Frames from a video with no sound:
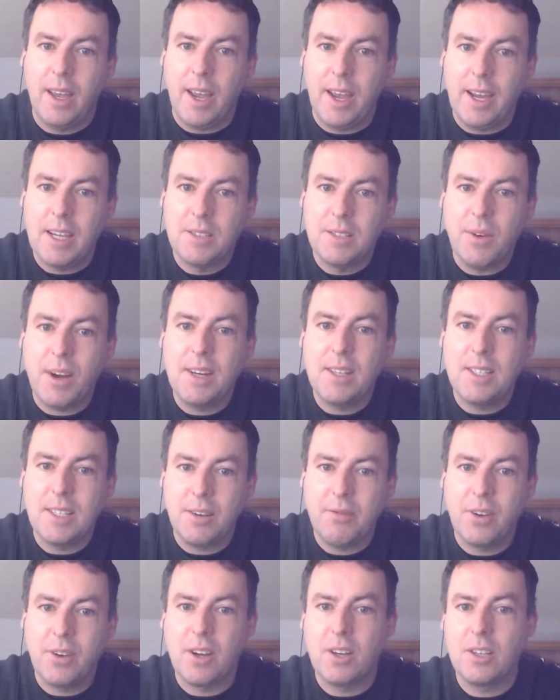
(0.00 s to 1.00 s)
it's very
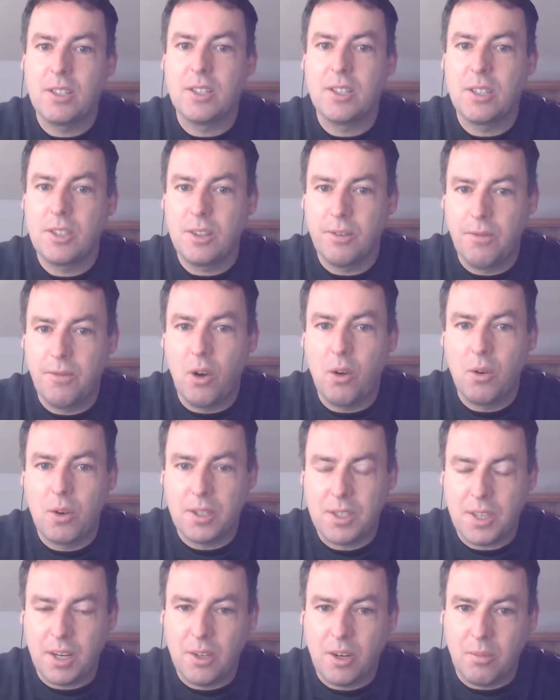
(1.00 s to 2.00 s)
difficult to
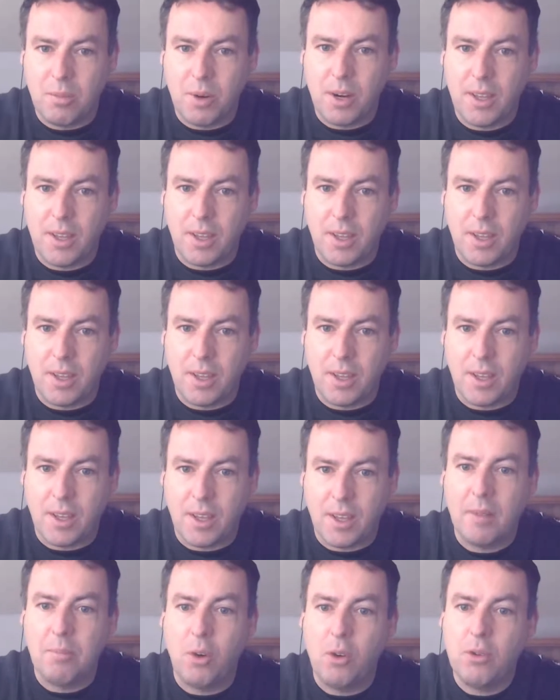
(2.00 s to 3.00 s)
focus on your breathing.
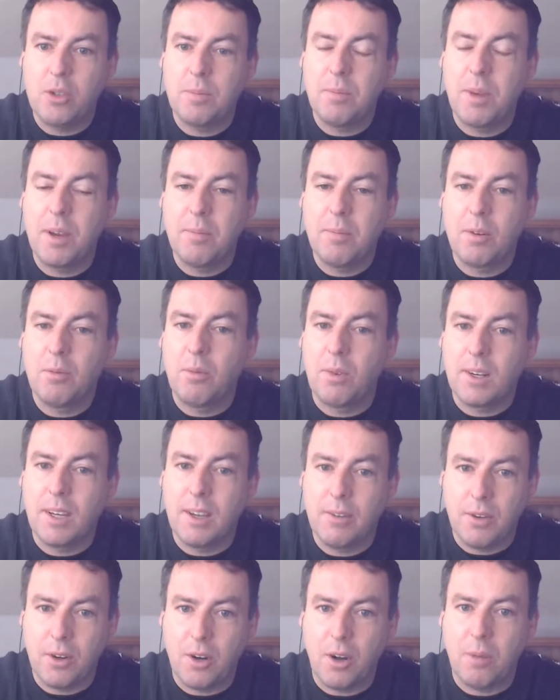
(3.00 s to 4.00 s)
And most people will
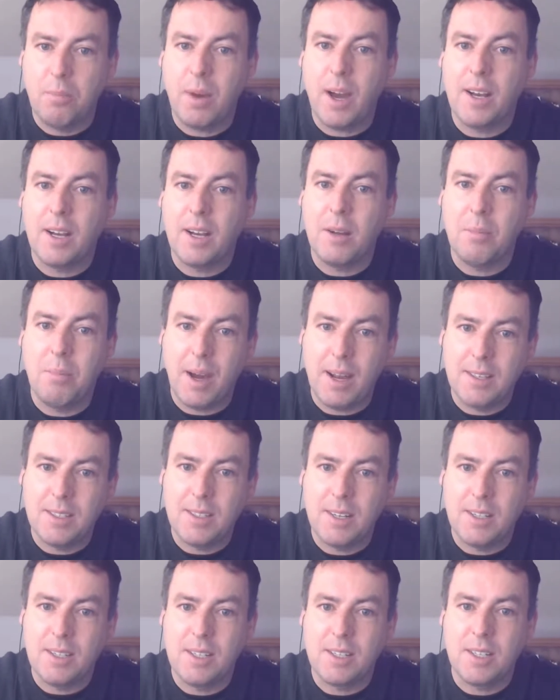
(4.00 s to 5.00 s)
give it up and
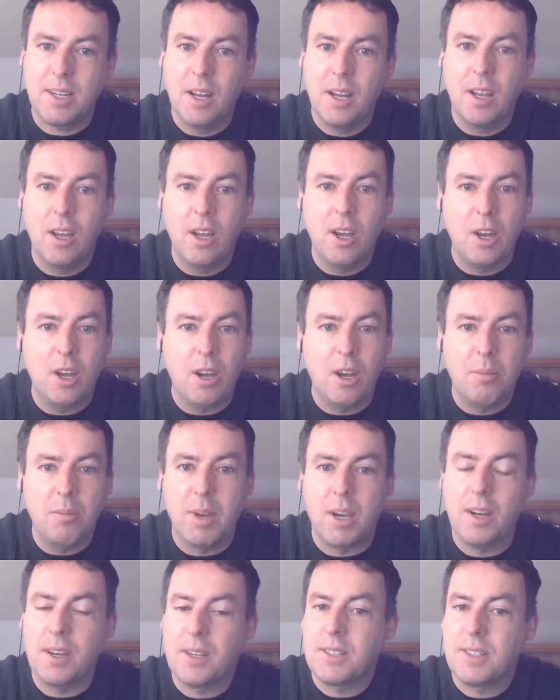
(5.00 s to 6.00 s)
abandon it
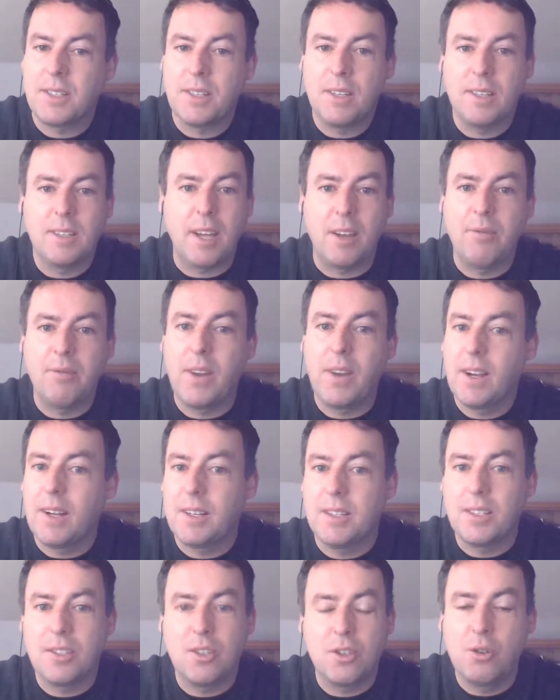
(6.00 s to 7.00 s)
because they feel
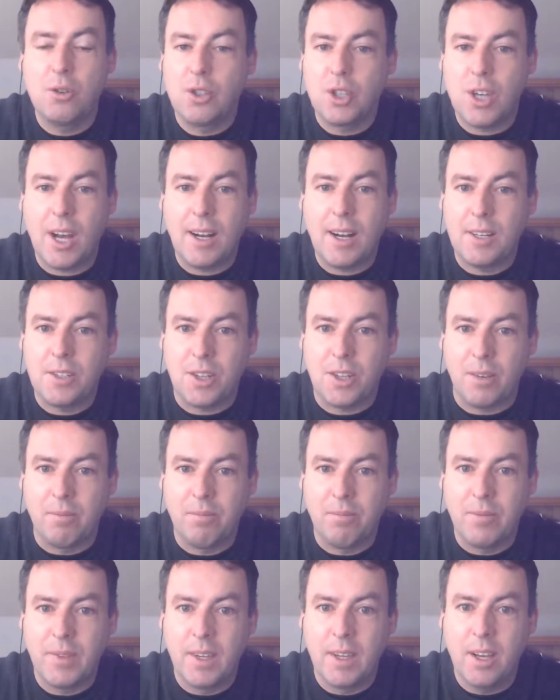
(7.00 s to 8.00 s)
it's too challenging.
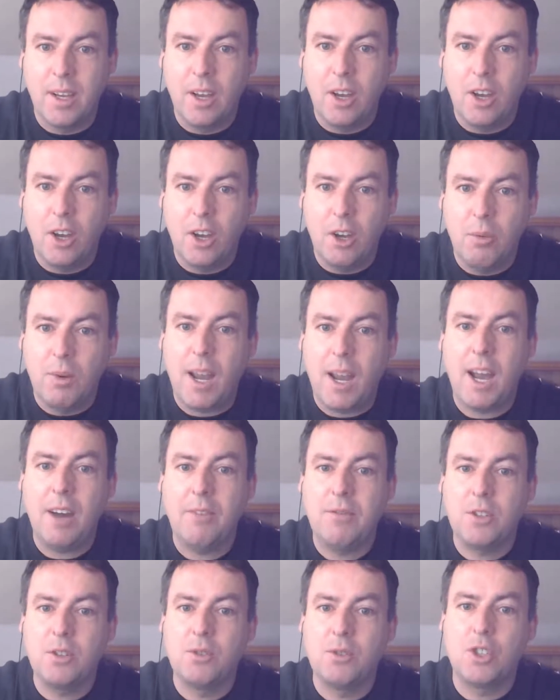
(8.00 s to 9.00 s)
We
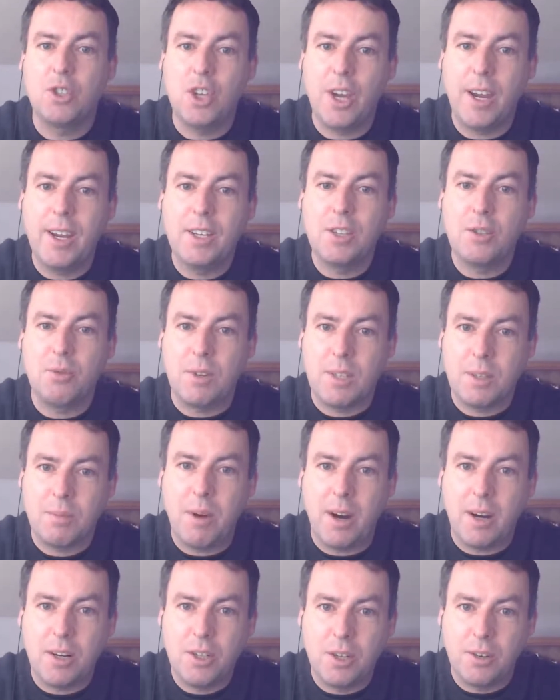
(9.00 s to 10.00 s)
have to change
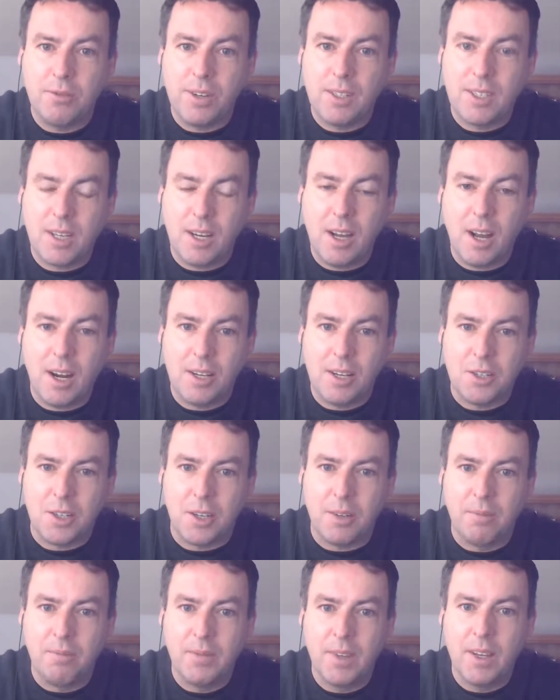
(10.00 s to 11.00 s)
respiratory
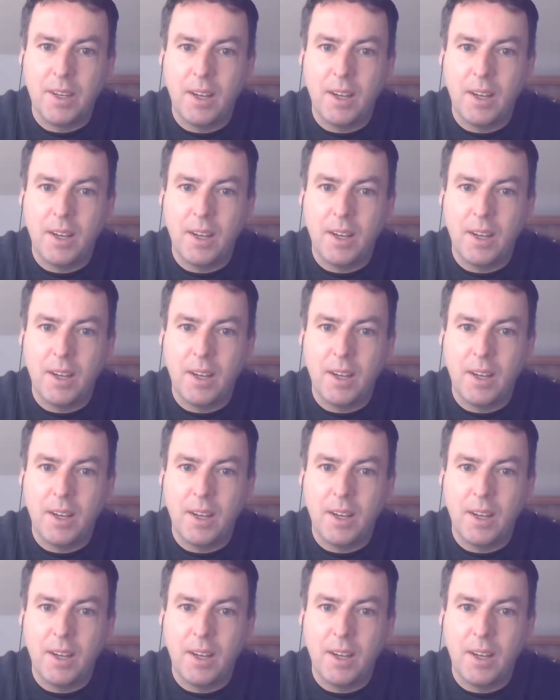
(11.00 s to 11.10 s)
physiology.